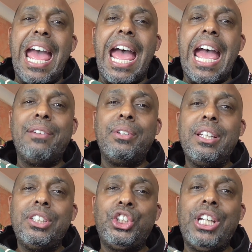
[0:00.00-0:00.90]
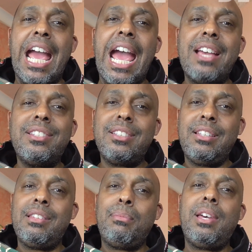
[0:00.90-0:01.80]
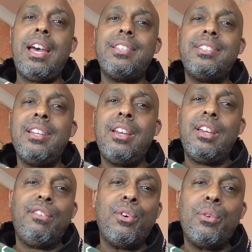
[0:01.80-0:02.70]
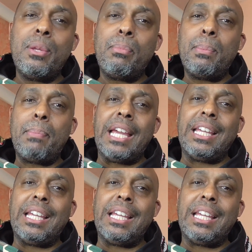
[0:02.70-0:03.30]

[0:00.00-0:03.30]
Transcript: and she has in the past phoned them up